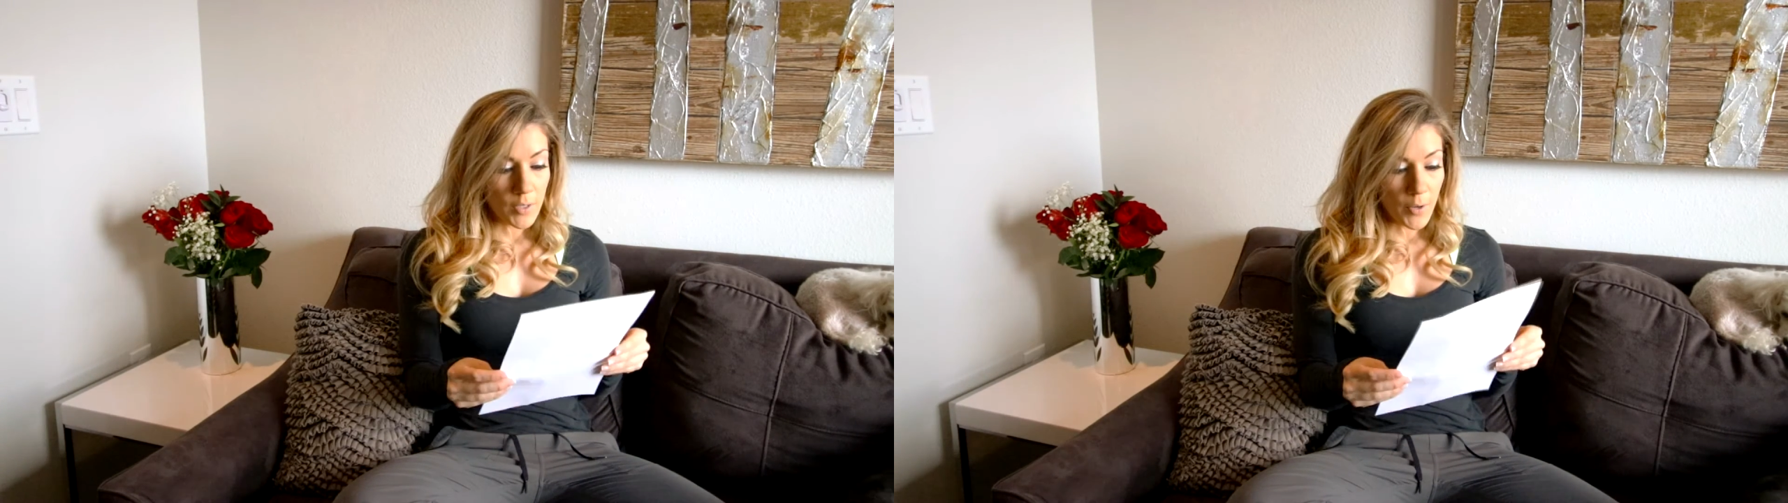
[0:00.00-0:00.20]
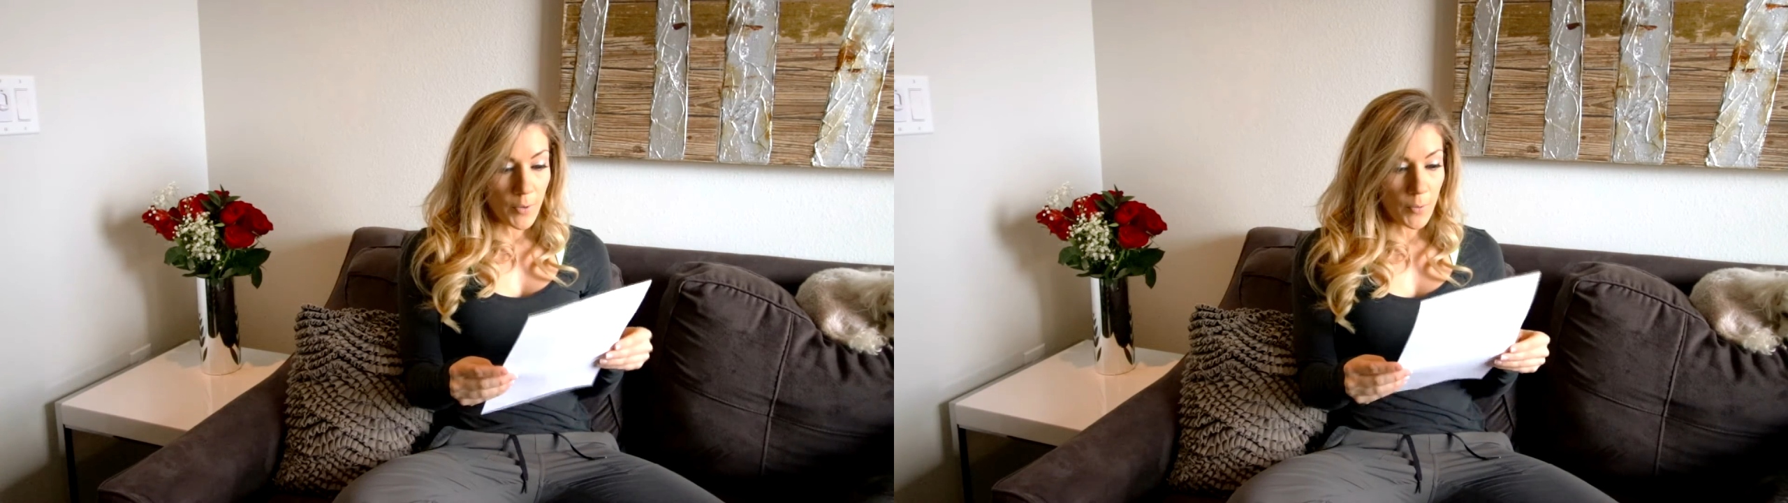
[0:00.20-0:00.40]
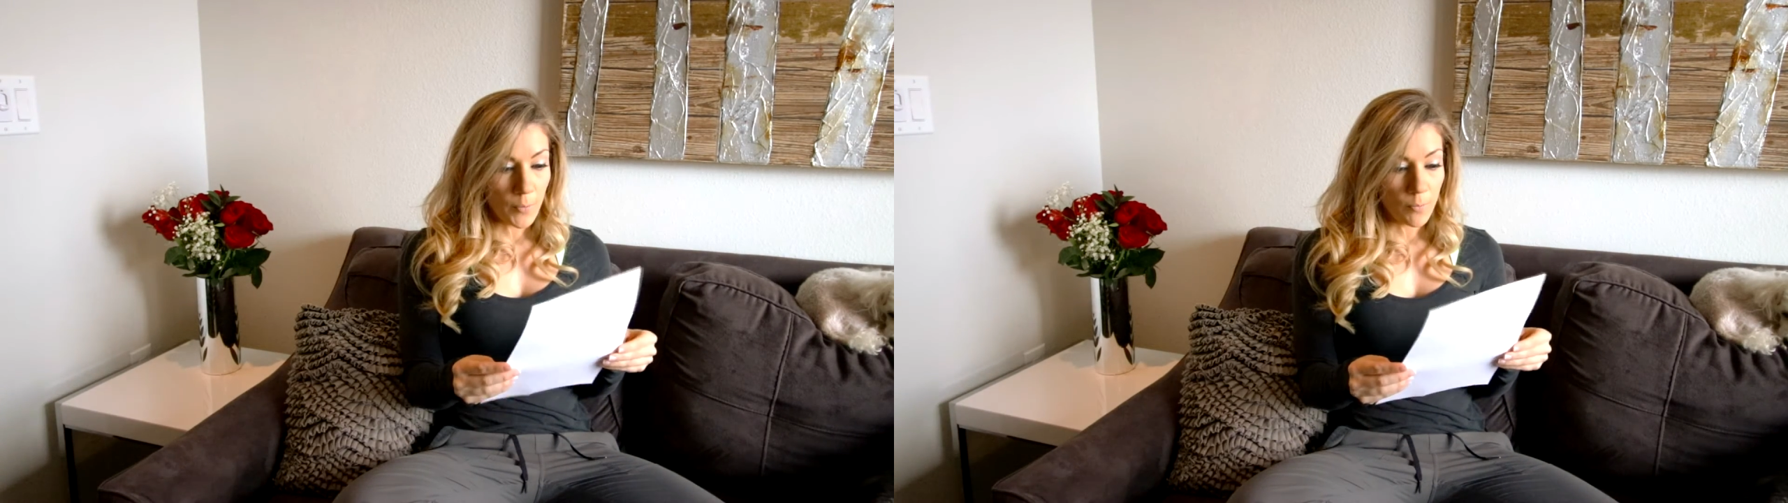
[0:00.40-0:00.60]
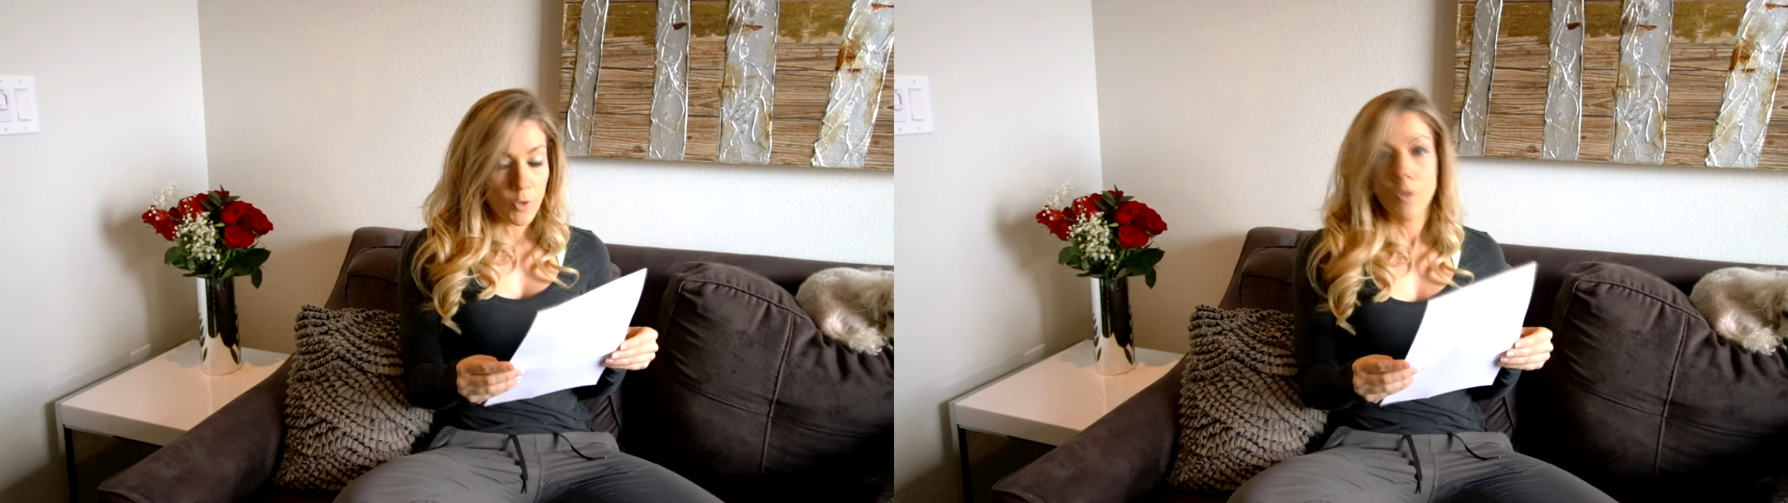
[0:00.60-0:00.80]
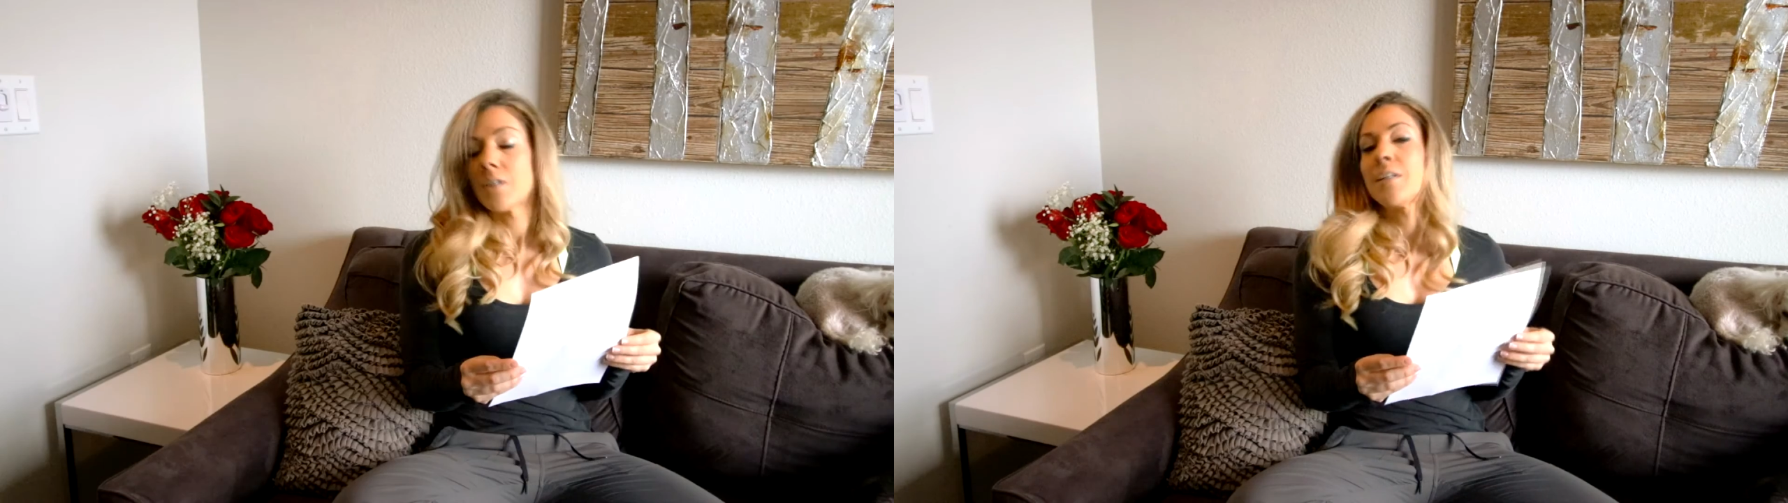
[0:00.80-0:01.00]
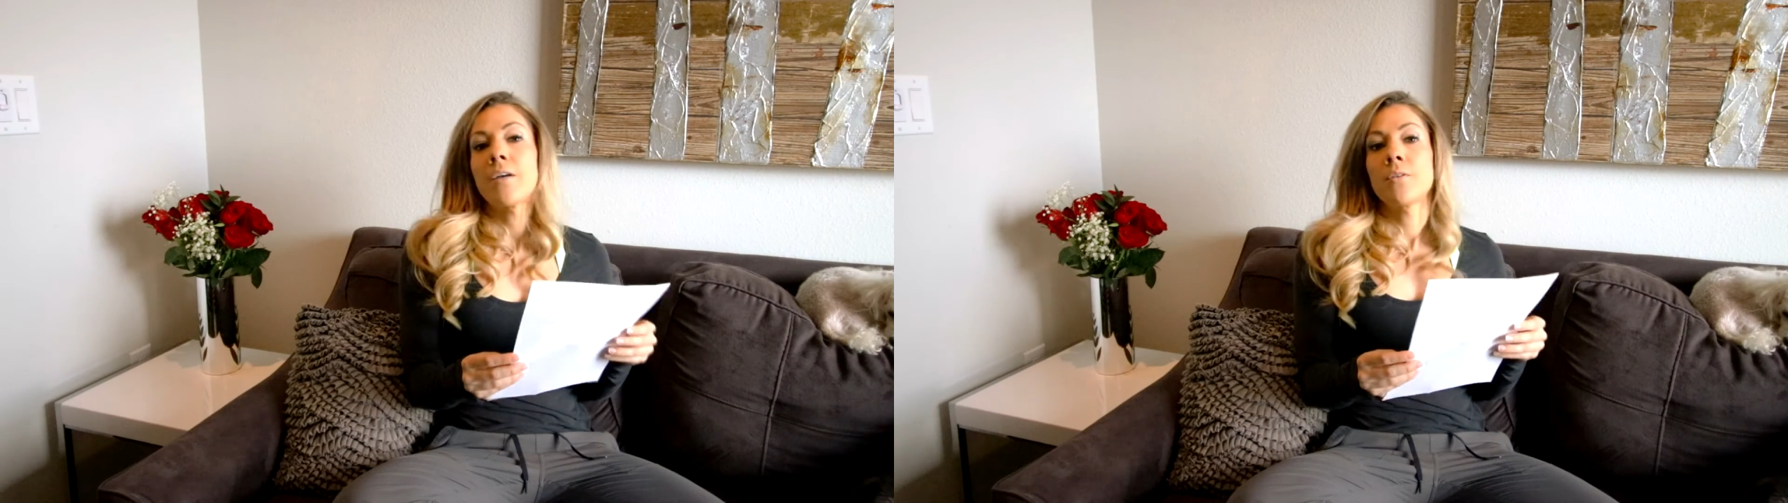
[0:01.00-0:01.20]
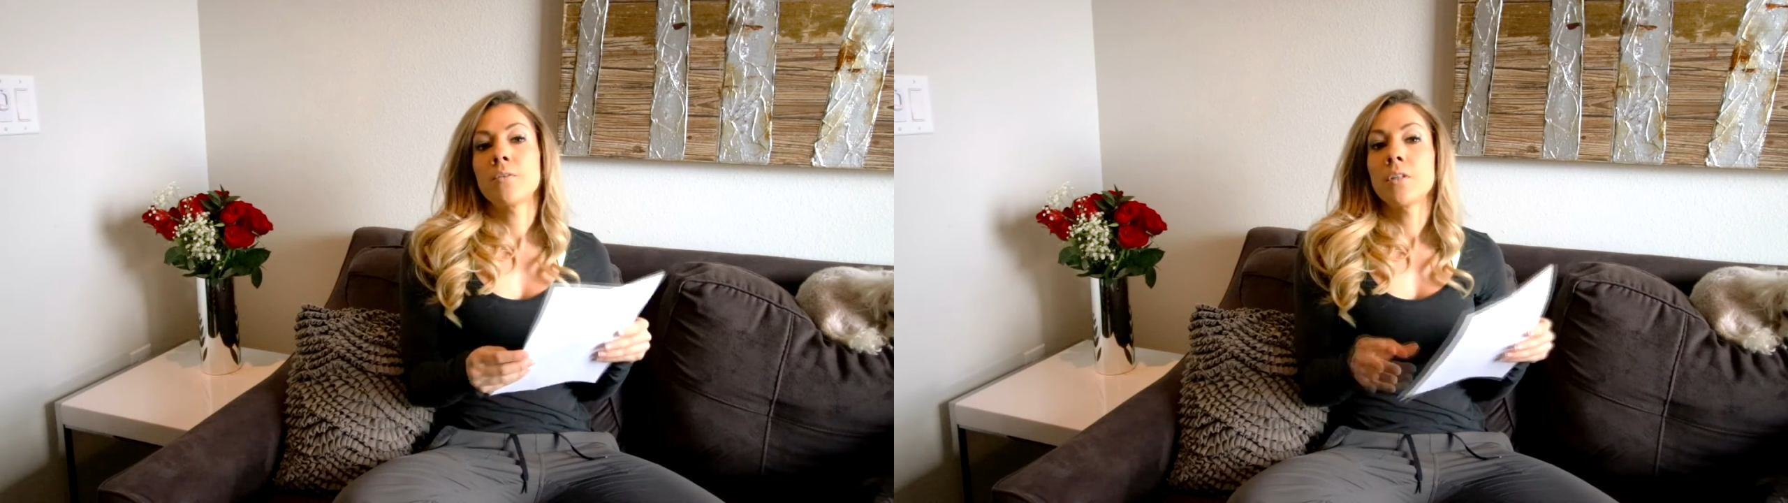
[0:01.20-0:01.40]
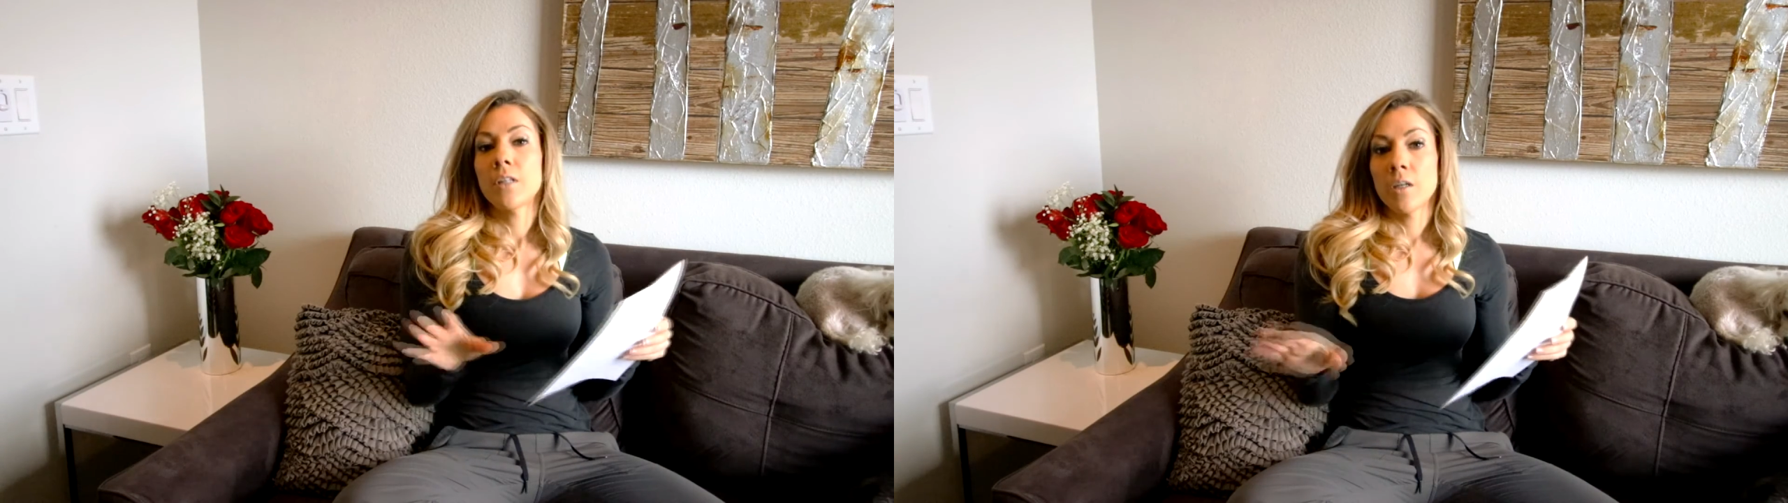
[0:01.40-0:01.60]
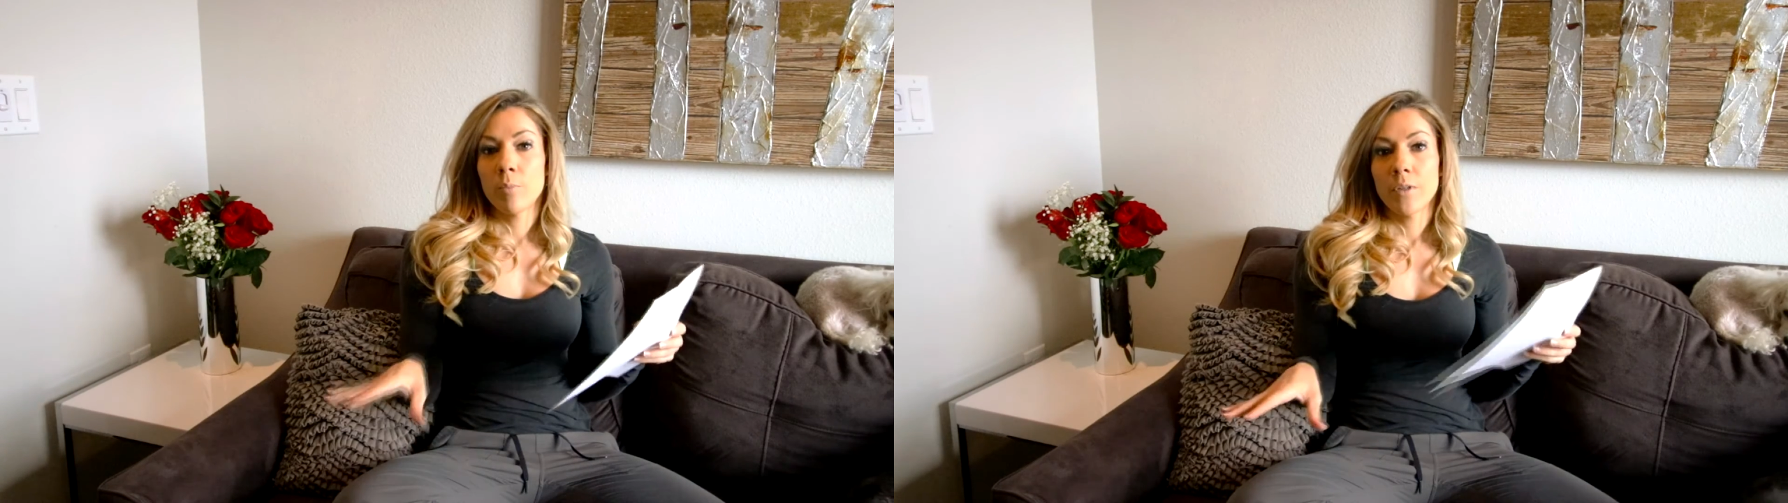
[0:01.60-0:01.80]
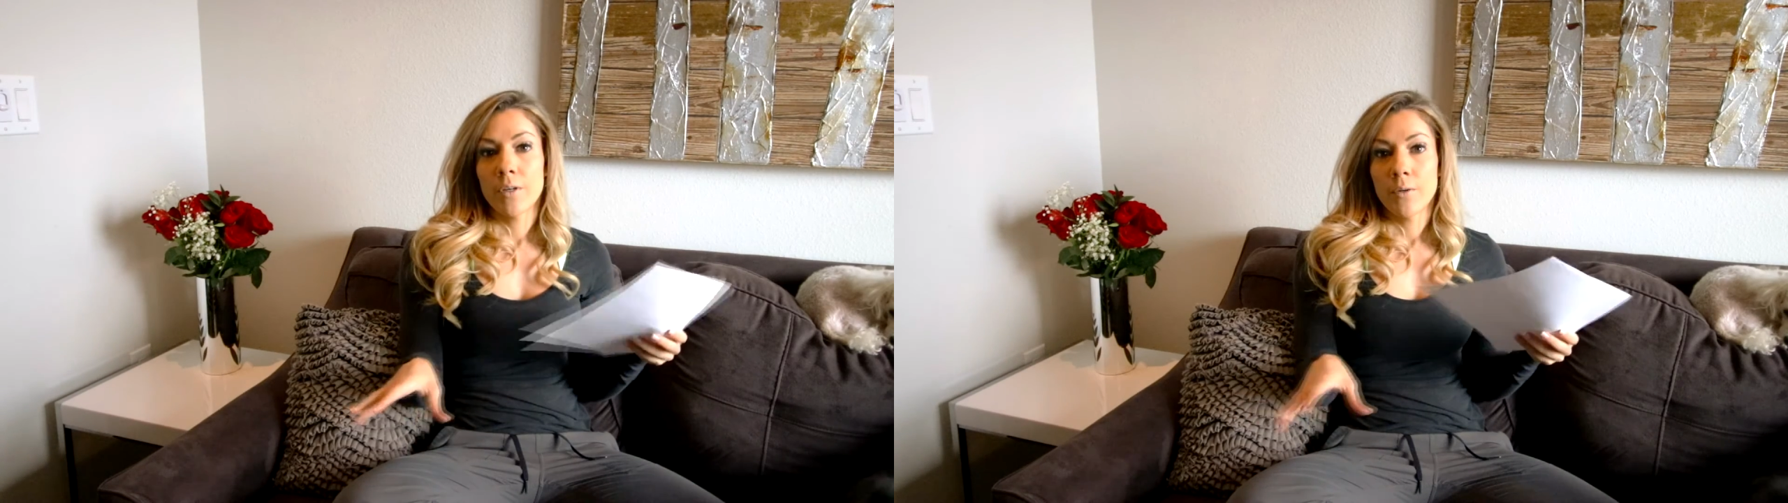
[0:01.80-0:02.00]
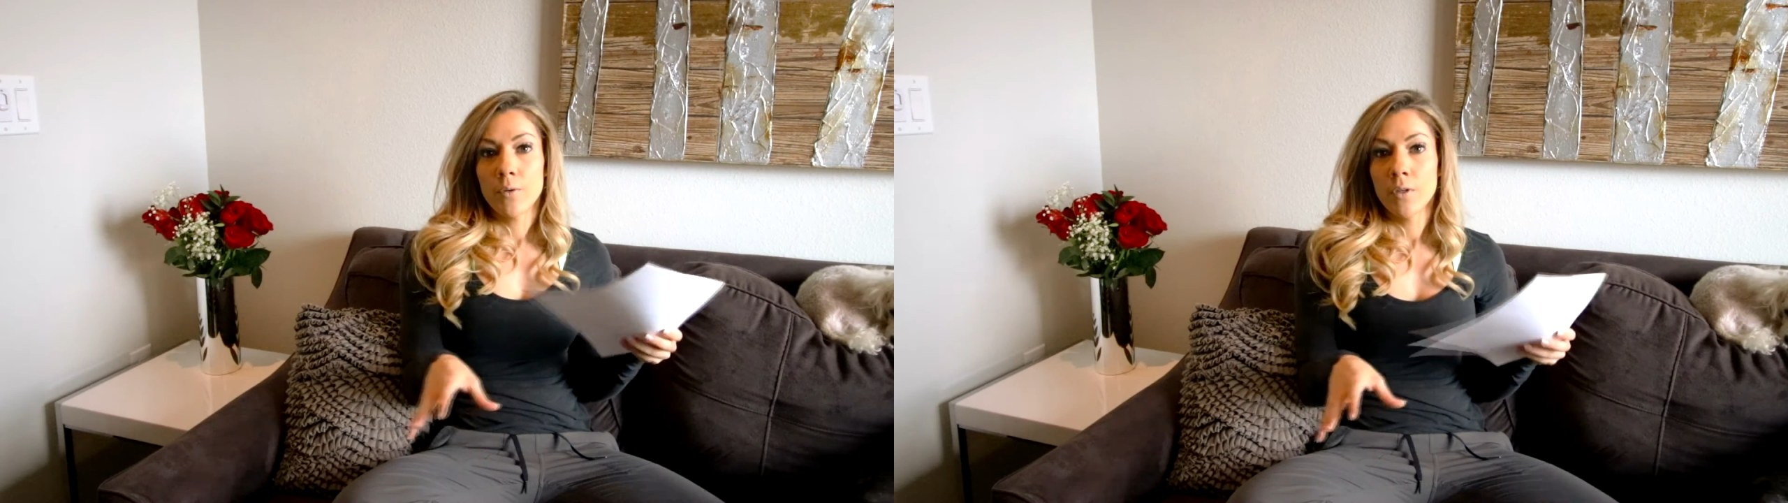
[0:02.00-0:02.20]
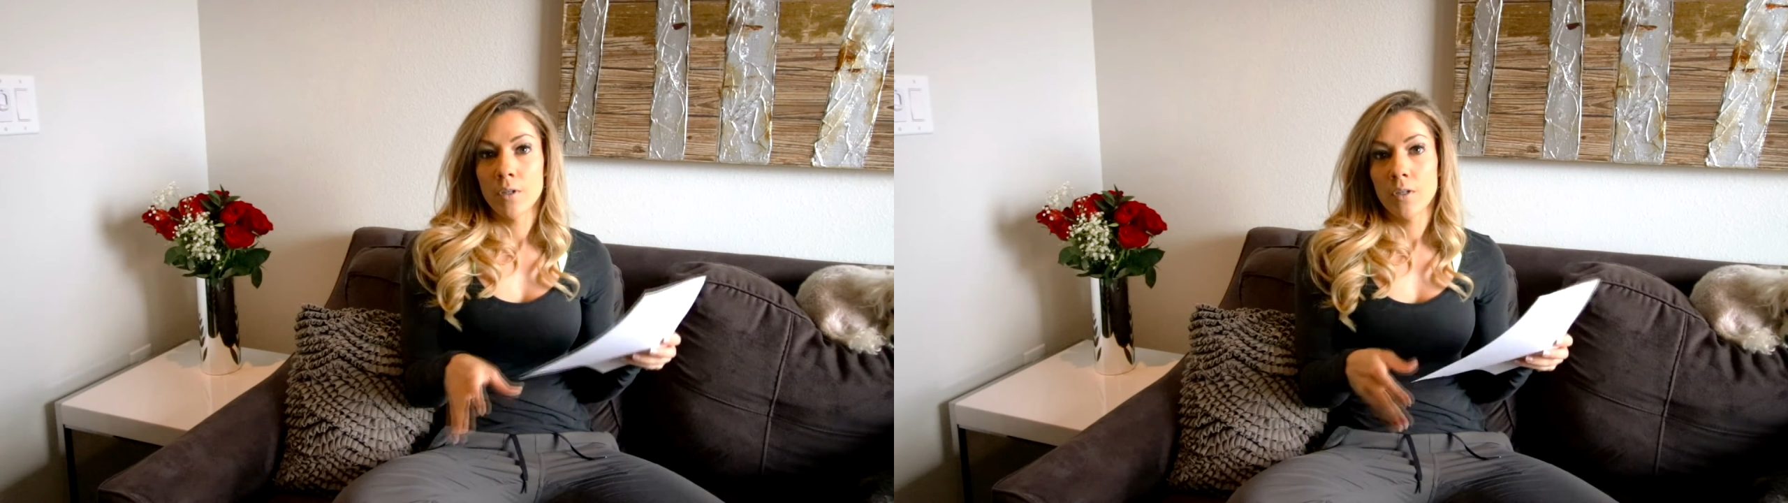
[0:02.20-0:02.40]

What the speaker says: So you can download the link below